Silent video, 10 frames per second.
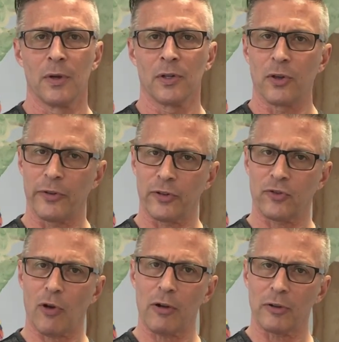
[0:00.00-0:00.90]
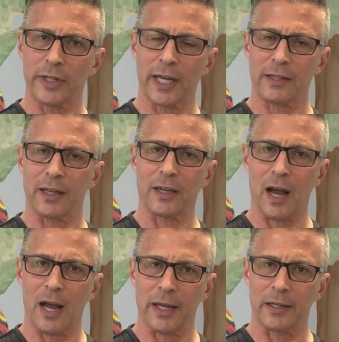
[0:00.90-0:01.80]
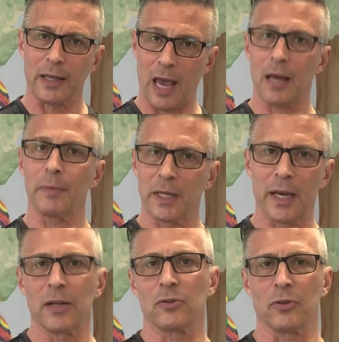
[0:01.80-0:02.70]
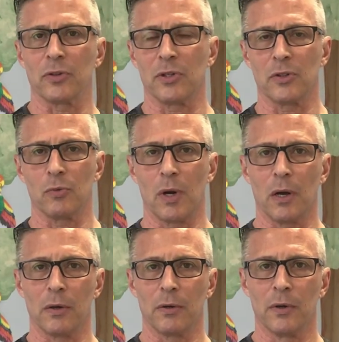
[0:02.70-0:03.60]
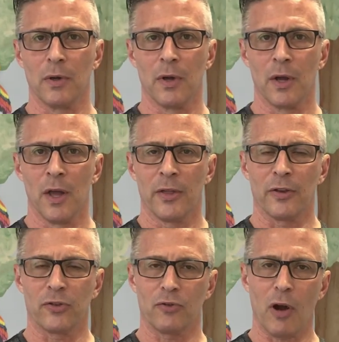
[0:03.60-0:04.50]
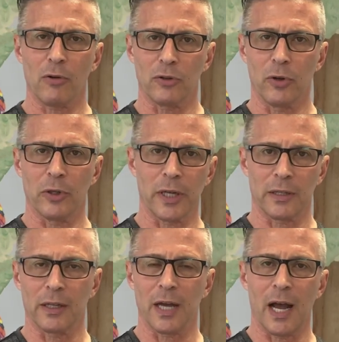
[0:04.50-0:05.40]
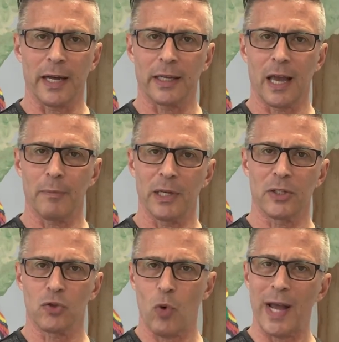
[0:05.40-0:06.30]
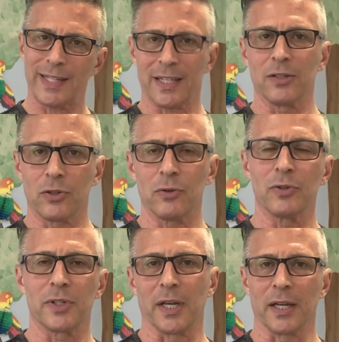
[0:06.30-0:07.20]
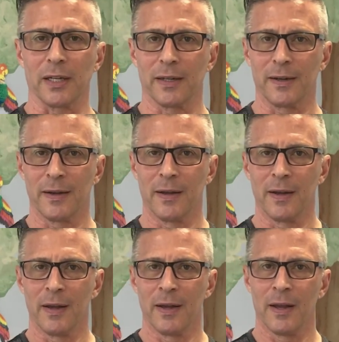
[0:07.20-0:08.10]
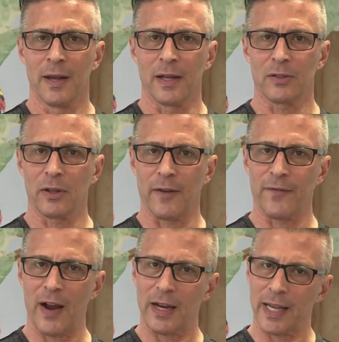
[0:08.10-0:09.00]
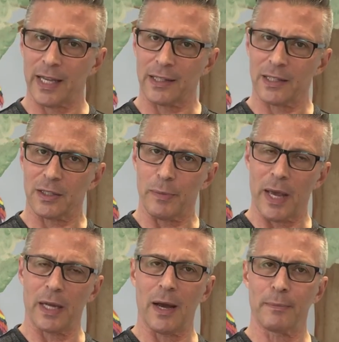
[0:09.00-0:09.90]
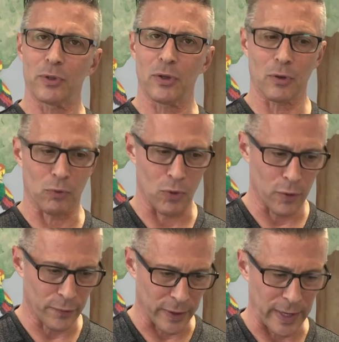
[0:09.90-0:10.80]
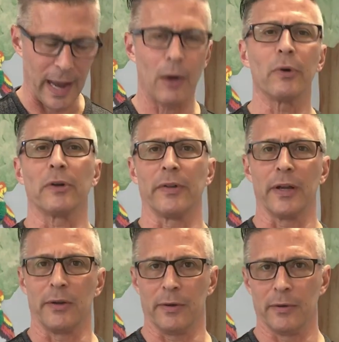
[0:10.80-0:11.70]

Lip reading: So the struggle to get to God can be dangerous as well. The struggle to get to God can be sweat-inducing. And so they finally get this man up to the roof, and now what do?